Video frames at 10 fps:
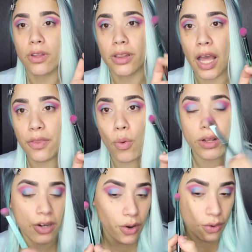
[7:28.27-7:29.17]
Not the whole
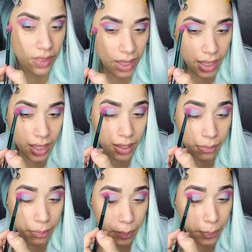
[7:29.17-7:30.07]
entire thing,
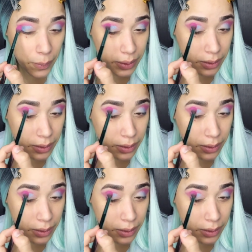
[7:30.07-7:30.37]
but